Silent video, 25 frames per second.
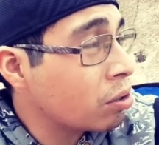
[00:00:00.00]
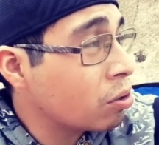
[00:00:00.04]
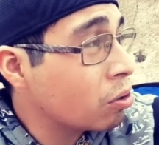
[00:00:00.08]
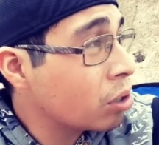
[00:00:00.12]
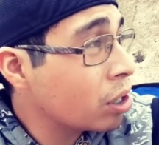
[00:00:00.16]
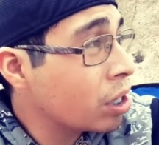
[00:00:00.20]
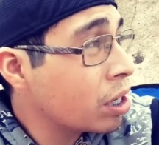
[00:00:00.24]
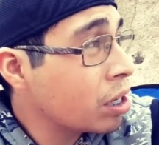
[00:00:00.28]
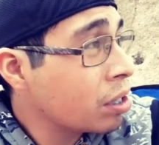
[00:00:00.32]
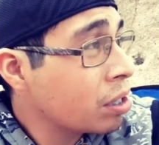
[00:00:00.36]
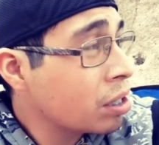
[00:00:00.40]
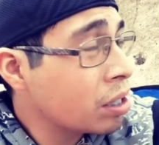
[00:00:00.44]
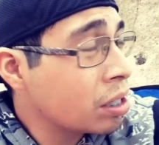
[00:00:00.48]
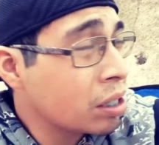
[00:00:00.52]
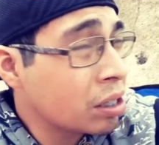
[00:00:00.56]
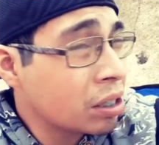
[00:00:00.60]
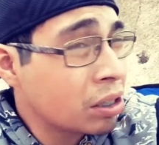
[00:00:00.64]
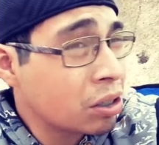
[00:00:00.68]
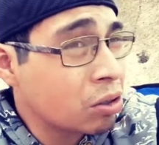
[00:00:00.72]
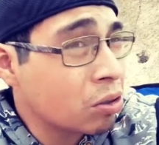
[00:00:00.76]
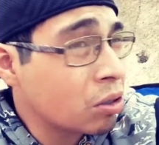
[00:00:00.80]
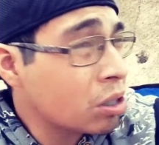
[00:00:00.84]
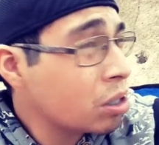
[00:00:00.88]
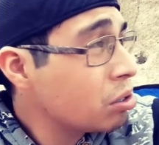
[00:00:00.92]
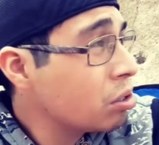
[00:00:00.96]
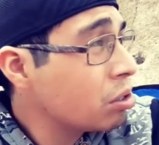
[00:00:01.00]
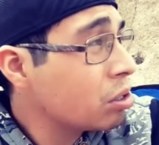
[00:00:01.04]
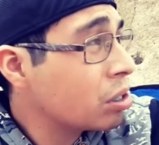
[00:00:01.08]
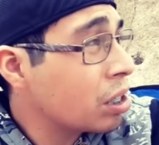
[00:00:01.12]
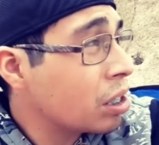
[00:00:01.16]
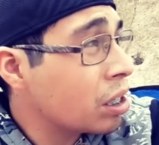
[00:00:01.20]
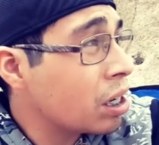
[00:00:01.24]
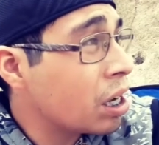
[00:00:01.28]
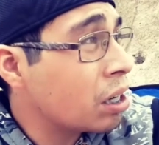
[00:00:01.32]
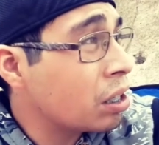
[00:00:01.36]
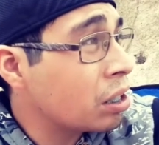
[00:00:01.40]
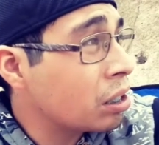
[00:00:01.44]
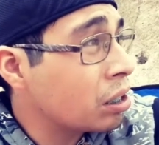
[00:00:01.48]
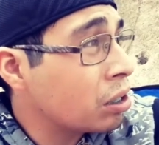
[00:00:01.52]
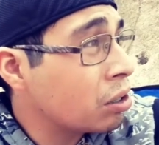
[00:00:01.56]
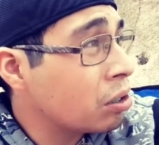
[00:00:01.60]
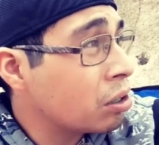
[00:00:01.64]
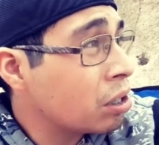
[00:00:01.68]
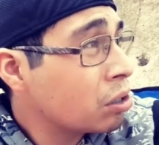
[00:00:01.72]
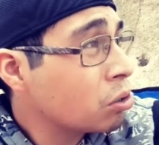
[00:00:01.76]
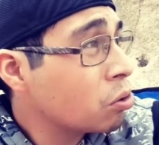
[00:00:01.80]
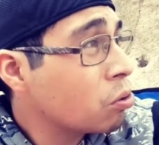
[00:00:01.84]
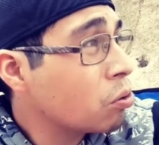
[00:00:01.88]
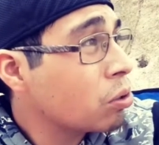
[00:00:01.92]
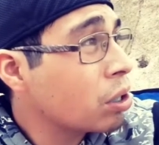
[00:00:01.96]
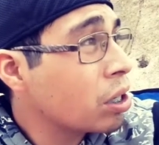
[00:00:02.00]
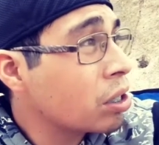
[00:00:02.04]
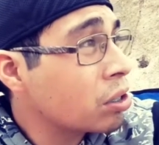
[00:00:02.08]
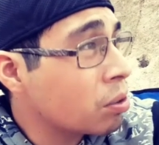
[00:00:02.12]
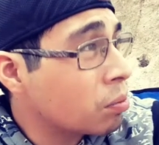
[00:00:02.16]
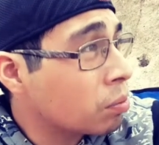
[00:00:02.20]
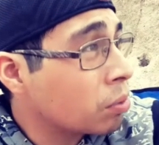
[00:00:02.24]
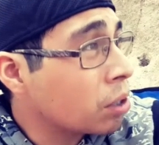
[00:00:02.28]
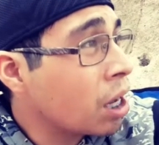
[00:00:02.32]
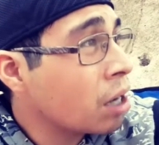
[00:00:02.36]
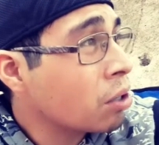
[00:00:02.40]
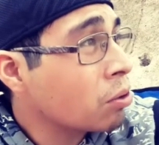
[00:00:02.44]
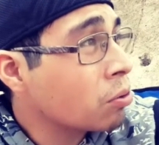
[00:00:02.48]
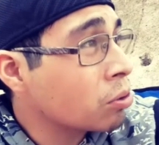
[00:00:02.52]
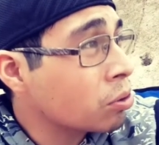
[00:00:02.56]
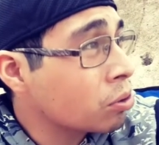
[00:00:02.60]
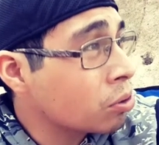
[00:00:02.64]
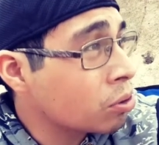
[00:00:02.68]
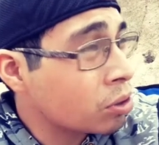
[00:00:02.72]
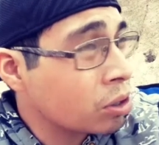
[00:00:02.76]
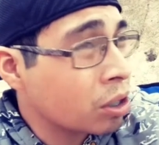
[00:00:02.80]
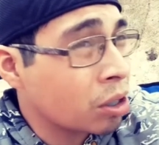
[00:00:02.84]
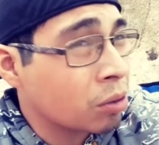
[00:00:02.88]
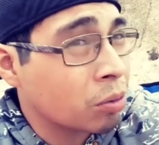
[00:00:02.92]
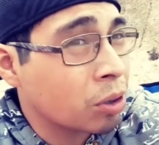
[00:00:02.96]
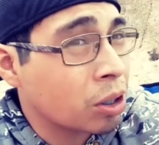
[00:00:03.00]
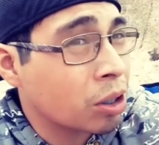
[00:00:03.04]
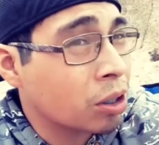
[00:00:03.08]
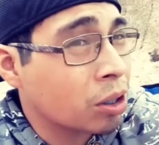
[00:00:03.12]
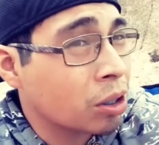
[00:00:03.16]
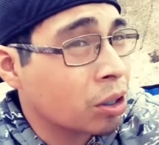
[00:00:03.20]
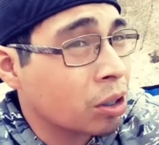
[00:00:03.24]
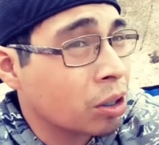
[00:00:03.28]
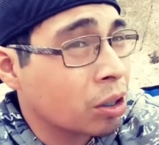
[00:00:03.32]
Okay, so let's just get out of here. Let's go get some tacos or something.